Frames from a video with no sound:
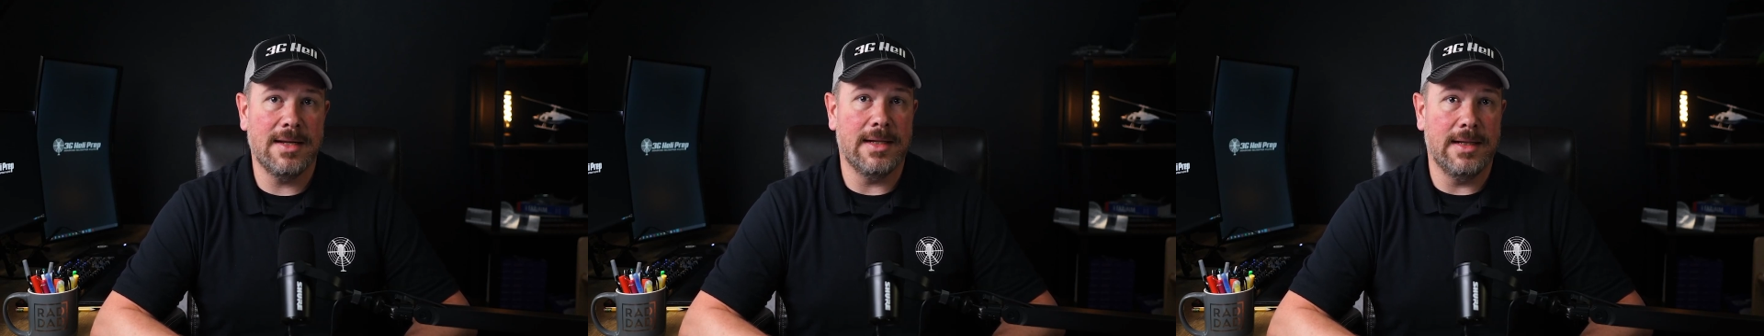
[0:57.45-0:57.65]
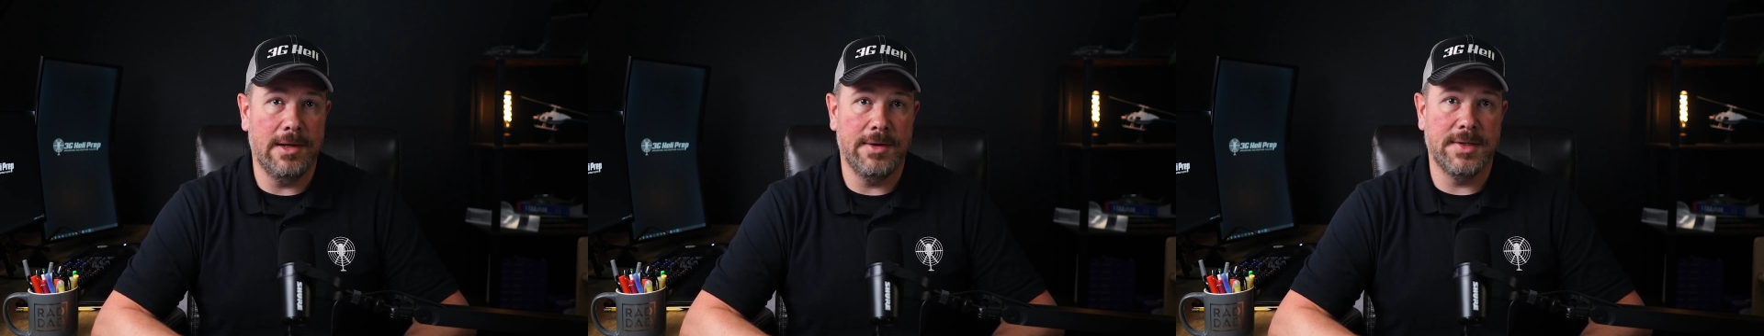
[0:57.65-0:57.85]

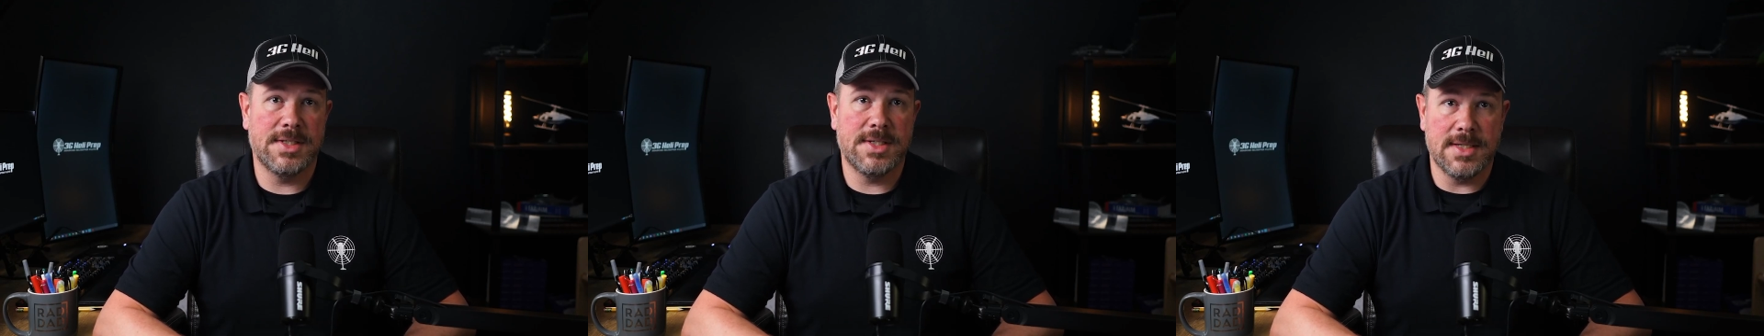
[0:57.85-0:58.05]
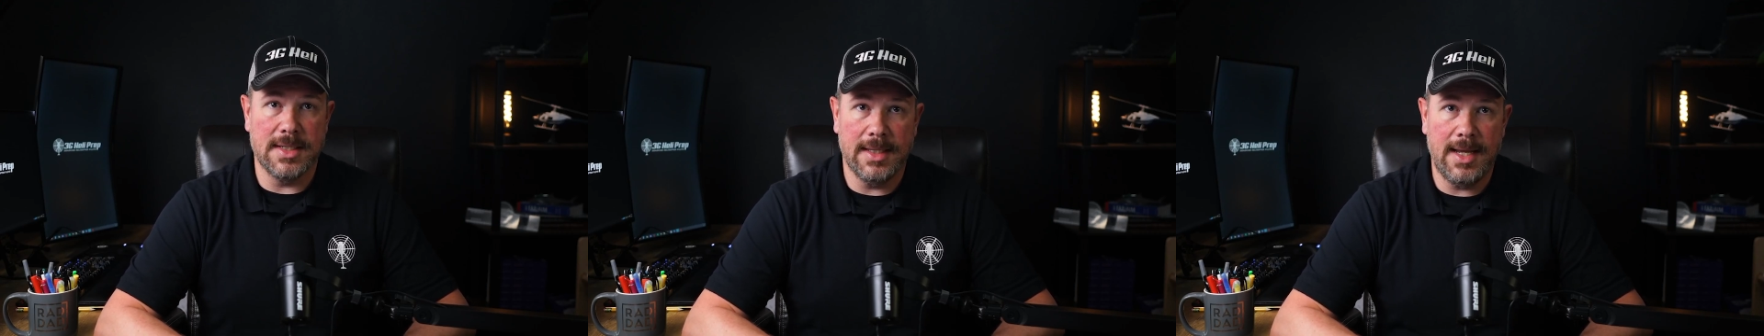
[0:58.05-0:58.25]
clearance
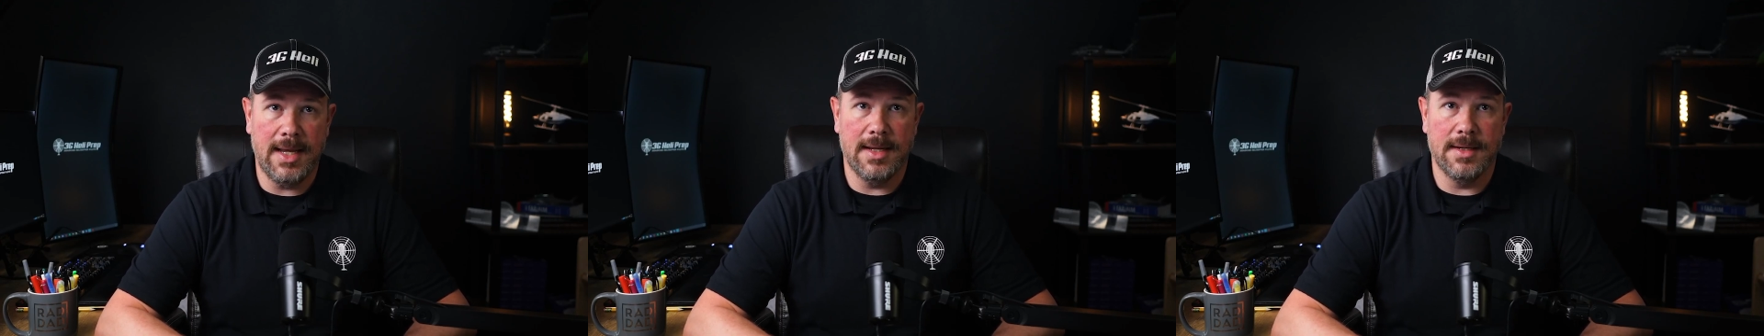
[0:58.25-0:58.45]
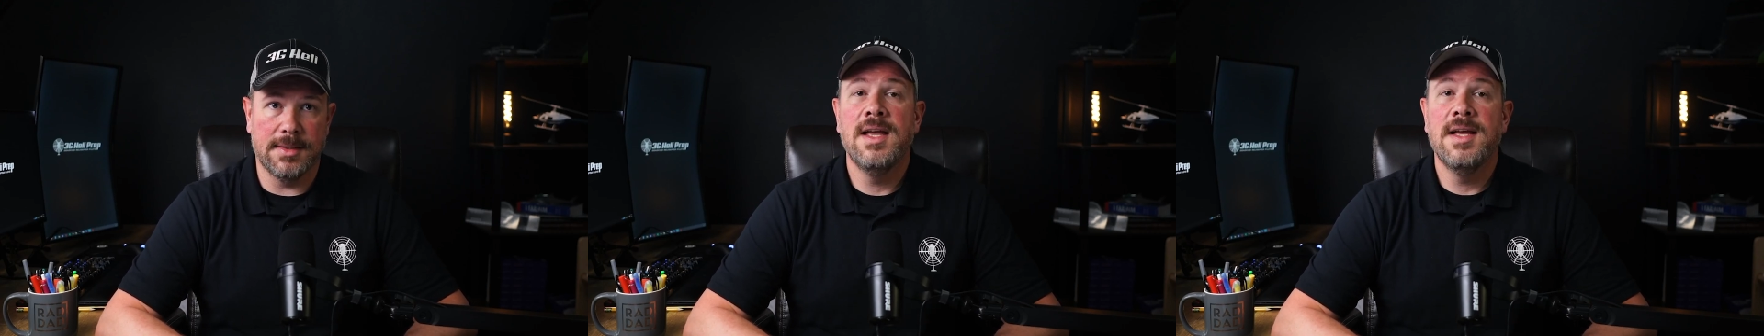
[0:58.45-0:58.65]
to
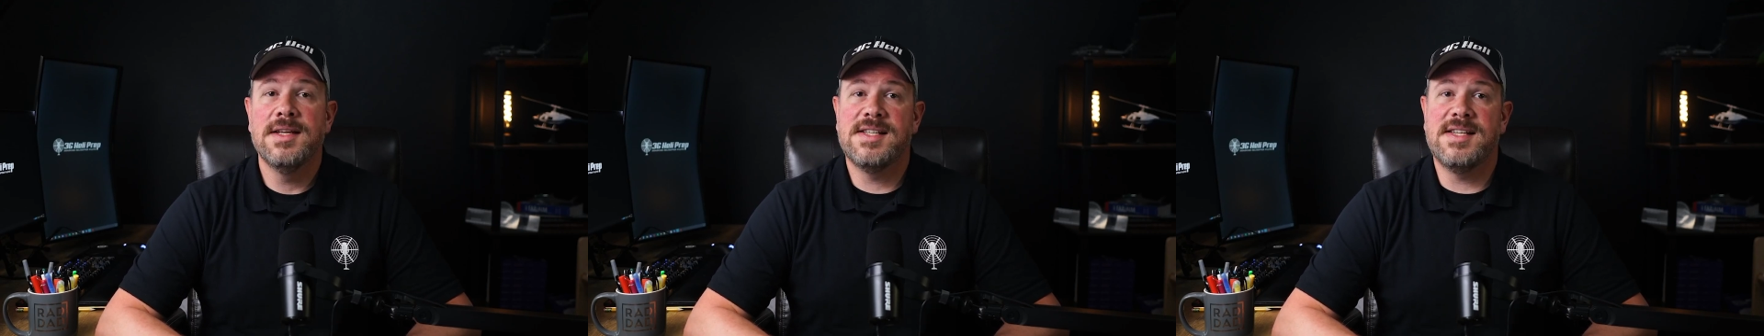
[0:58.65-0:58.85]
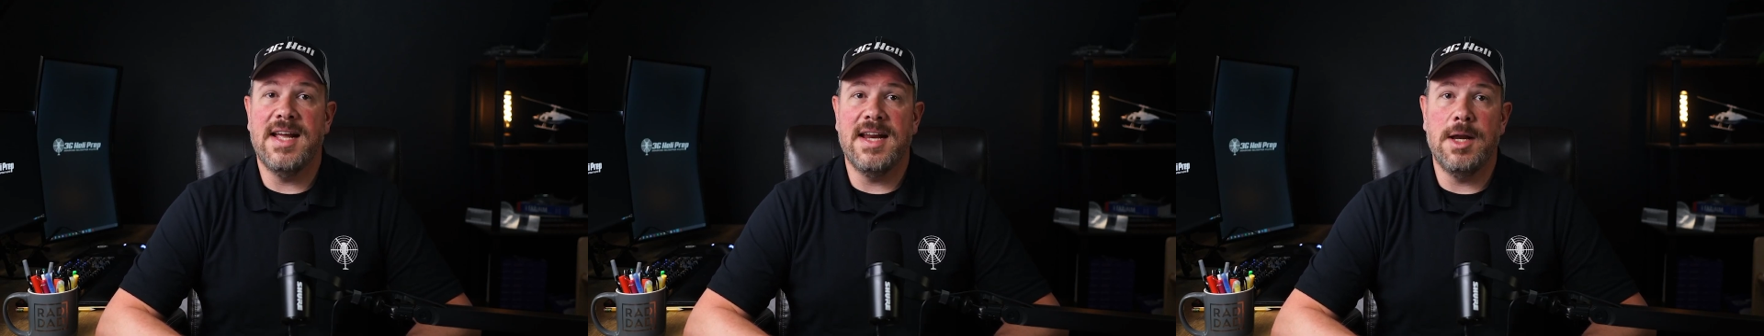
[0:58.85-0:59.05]
land. Steady